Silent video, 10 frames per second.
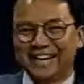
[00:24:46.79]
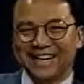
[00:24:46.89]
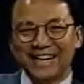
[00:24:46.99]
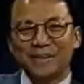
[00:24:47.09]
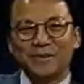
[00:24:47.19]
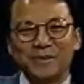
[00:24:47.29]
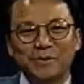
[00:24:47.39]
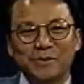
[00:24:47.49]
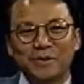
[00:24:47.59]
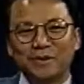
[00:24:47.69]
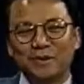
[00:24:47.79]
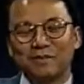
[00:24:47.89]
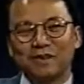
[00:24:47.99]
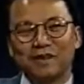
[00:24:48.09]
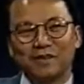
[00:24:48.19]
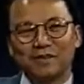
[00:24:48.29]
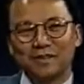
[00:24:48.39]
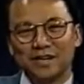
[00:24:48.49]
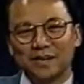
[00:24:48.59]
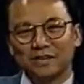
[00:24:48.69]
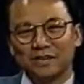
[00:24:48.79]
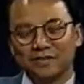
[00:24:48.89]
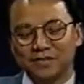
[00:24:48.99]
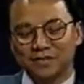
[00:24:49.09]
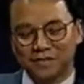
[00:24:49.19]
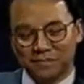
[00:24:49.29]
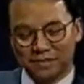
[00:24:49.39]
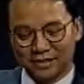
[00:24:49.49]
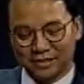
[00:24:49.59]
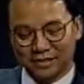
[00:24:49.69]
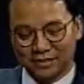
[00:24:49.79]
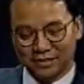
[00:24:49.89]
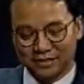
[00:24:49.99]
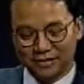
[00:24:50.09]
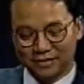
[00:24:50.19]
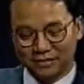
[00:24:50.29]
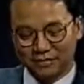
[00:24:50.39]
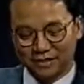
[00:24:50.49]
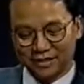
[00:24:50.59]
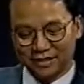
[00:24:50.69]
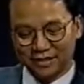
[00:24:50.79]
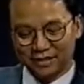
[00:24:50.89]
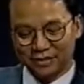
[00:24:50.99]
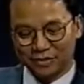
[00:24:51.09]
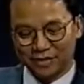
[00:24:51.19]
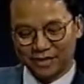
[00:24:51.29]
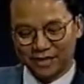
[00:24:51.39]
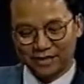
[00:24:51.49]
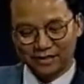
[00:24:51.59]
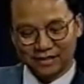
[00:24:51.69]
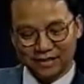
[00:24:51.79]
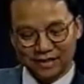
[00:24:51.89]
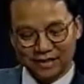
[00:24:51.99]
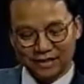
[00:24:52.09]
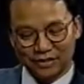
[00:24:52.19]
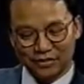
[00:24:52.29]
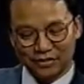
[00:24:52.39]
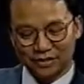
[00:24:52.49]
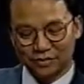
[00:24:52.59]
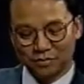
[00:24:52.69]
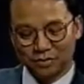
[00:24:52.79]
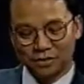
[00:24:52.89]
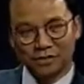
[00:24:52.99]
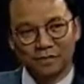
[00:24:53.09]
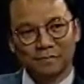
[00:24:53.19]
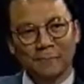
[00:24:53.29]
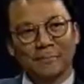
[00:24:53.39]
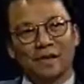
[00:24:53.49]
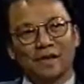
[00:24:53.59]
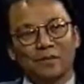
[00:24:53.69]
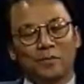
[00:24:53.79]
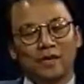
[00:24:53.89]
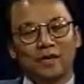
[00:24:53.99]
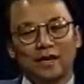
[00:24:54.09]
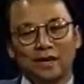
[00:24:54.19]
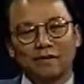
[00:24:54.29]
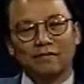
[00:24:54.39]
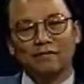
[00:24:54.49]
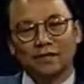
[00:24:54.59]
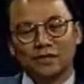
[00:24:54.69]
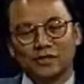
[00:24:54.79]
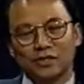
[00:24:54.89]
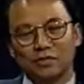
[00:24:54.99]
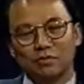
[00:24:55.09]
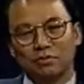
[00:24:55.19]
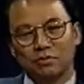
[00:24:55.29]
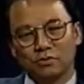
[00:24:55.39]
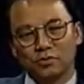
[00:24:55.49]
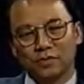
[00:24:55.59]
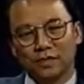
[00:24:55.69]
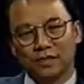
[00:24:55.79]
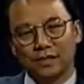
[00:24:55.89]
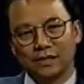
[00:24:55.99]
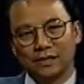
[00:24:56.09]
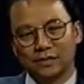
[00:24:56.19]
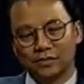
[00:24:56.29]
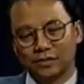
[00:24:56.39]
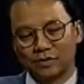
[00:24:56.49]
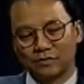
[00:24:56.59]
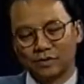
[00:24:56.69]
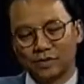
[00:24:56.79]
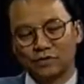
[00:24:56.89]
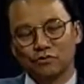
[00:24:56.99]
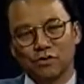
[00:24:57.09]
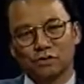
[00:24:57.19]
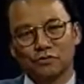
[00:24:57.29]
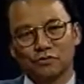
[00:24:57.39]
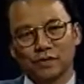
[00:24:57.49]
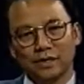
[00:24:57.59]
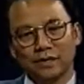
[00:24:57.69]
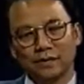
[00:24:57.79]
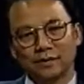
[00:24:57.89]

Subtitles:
Anyway, we're already running out of time for the first segment. This is really so enlightening, and I enjoy this so much. We have just approached the sort of introductory